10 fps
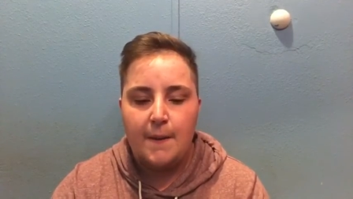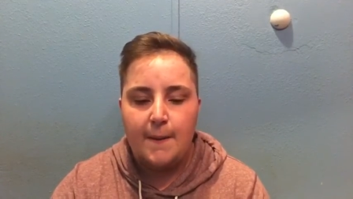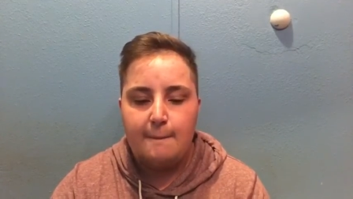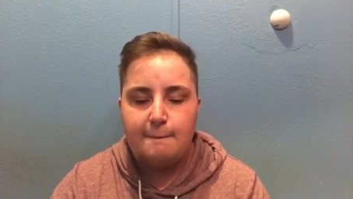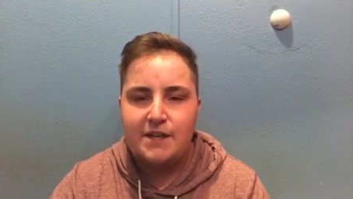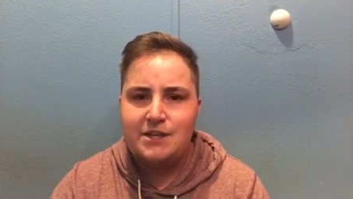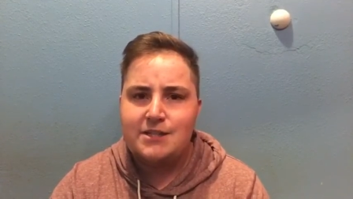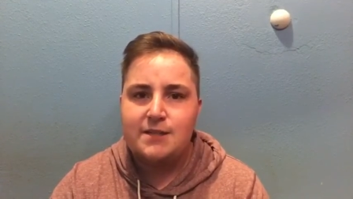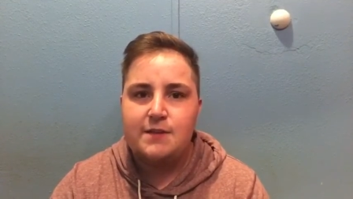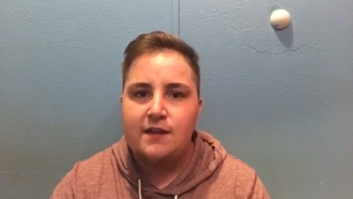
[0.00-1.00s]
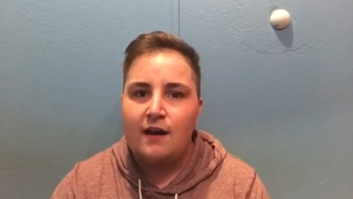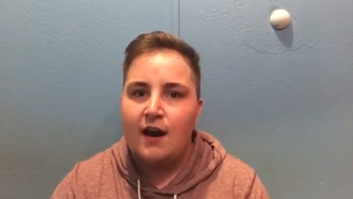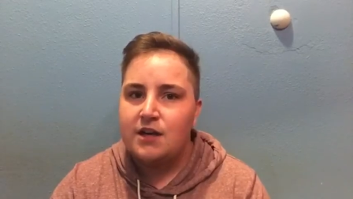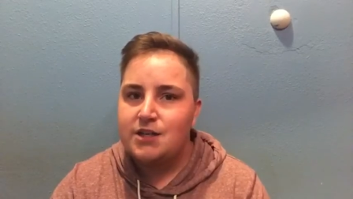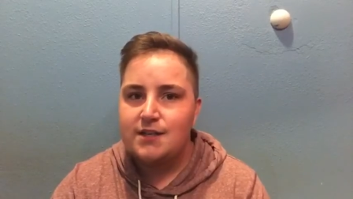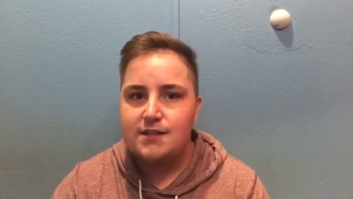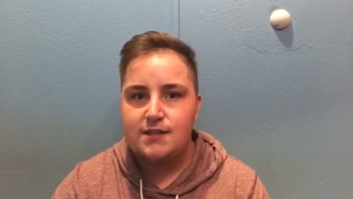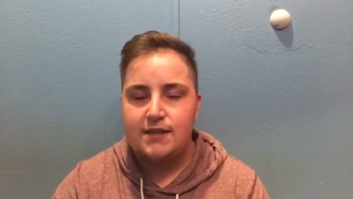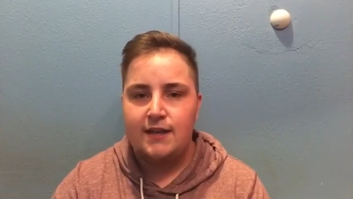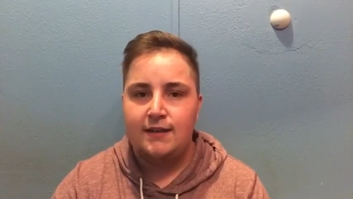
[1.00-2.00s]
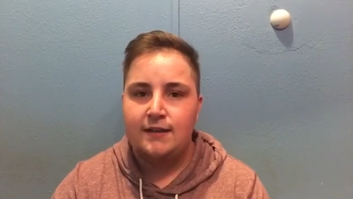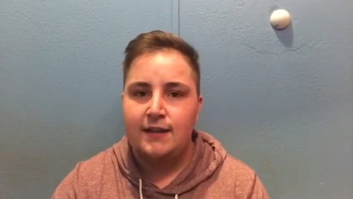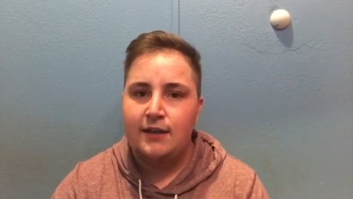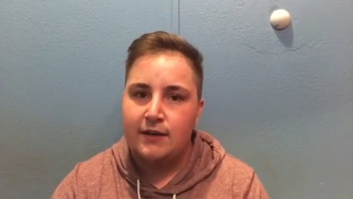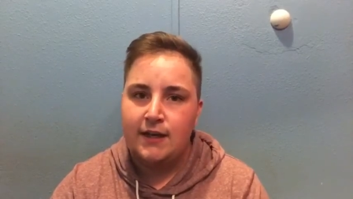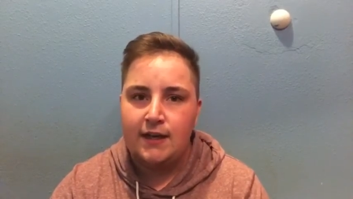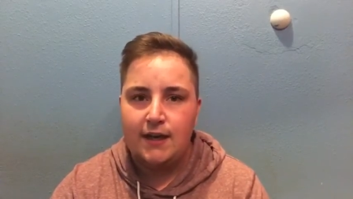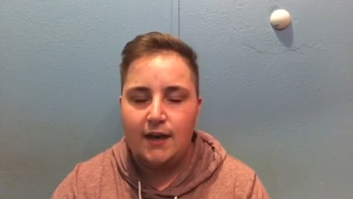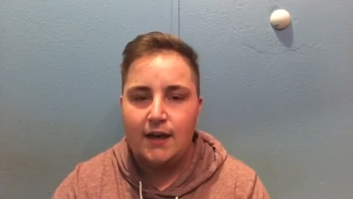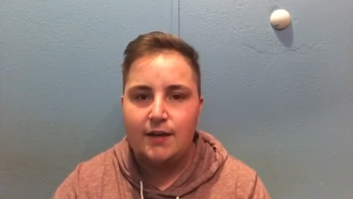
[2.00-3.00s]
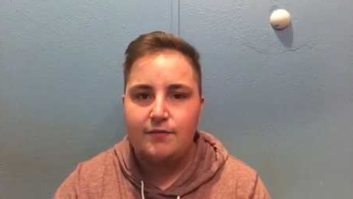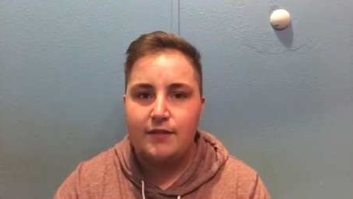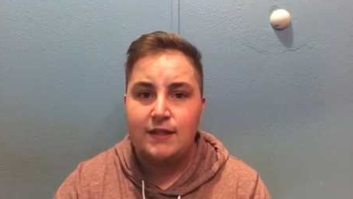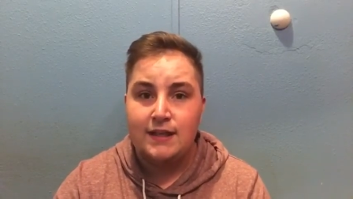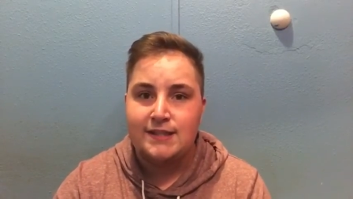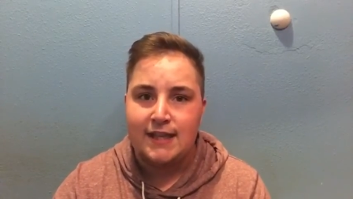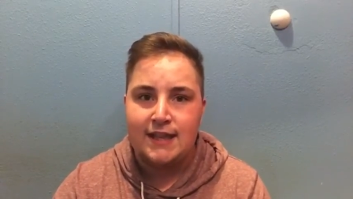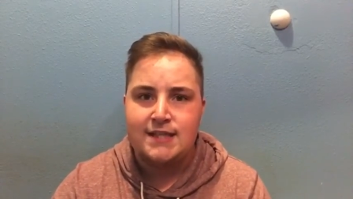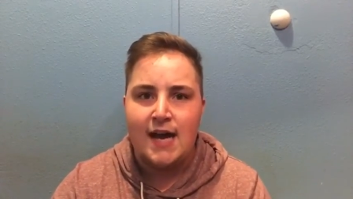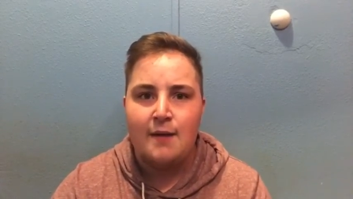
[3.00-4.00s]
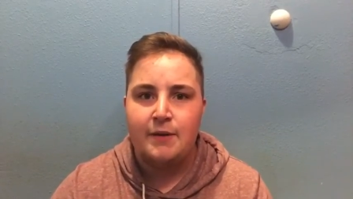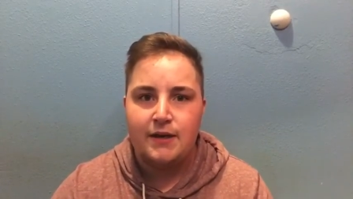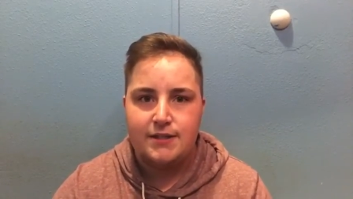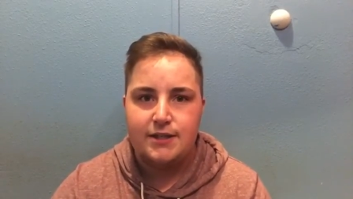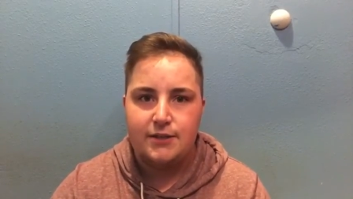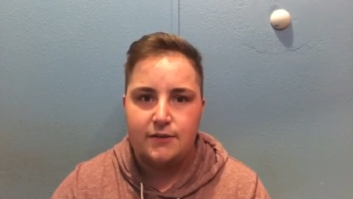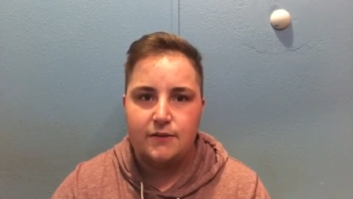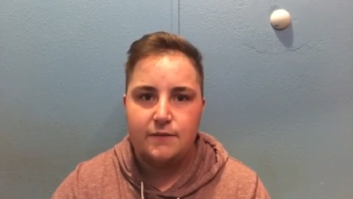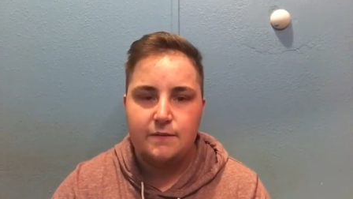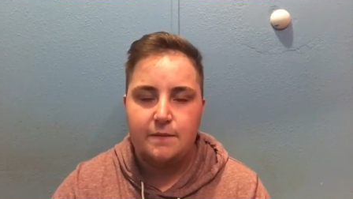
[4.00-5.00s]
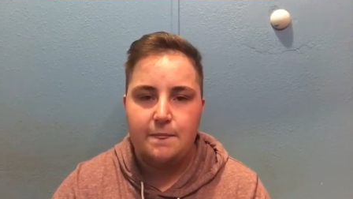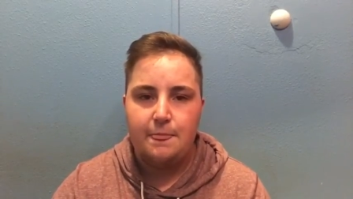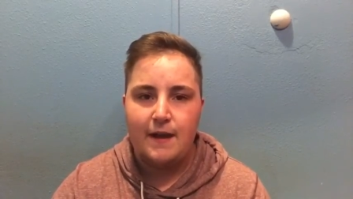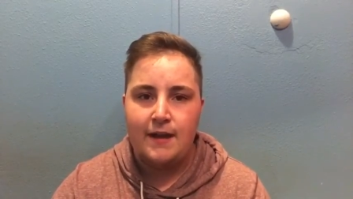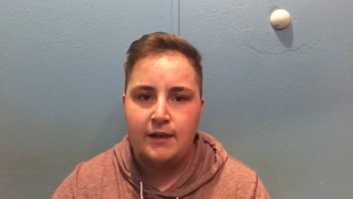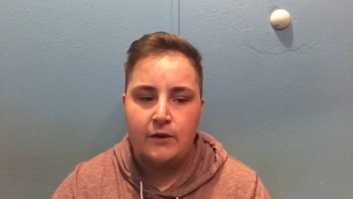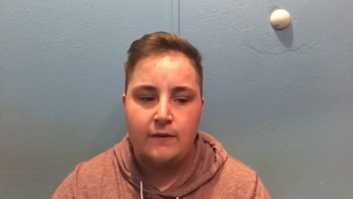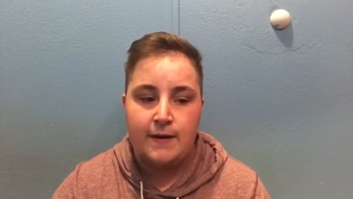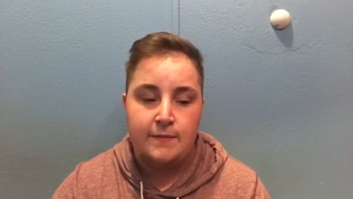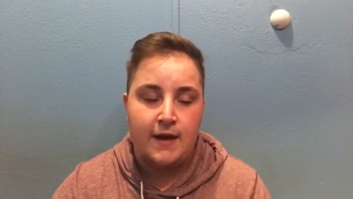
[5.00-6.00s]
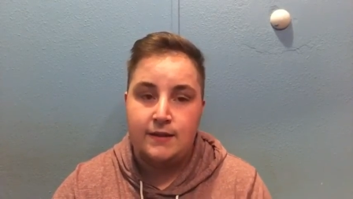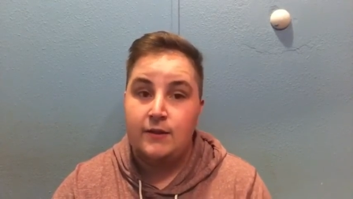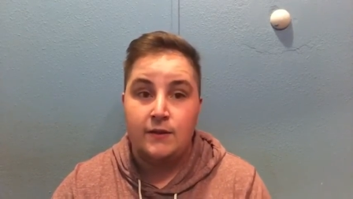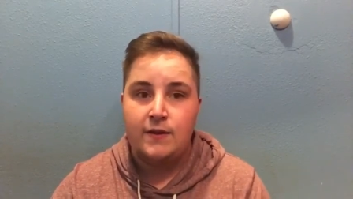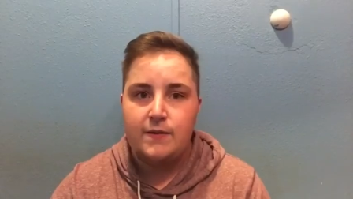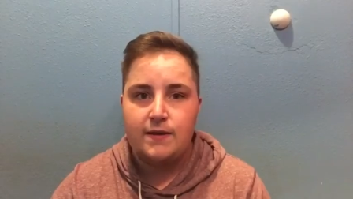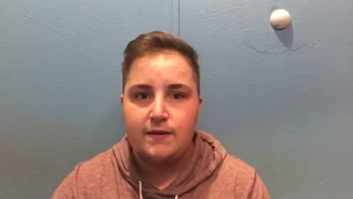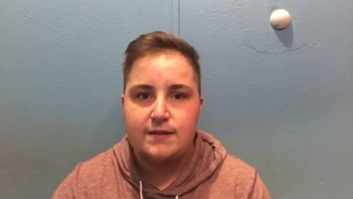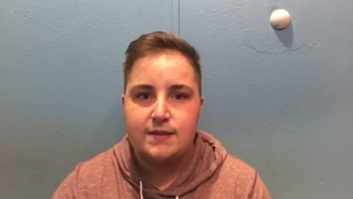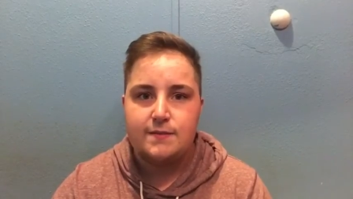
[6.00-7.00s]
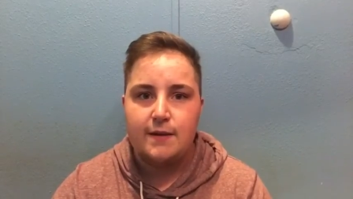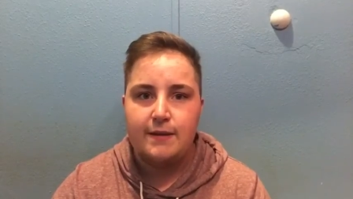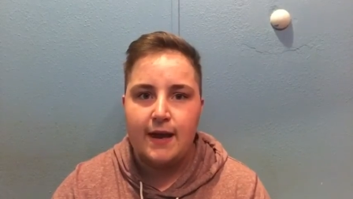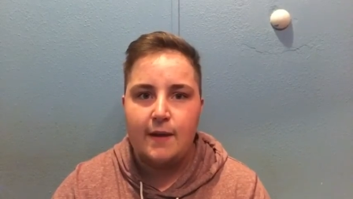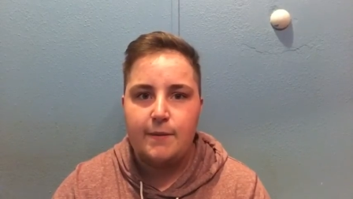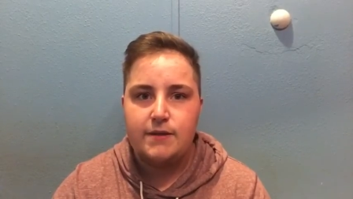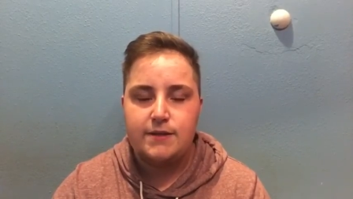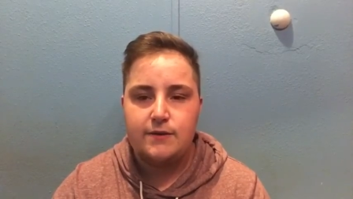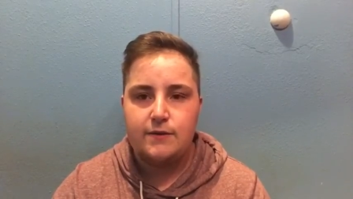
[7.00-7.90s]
But just to be cautious and leery of things like this happening to you. I know I'm not the only one this has probably happened to.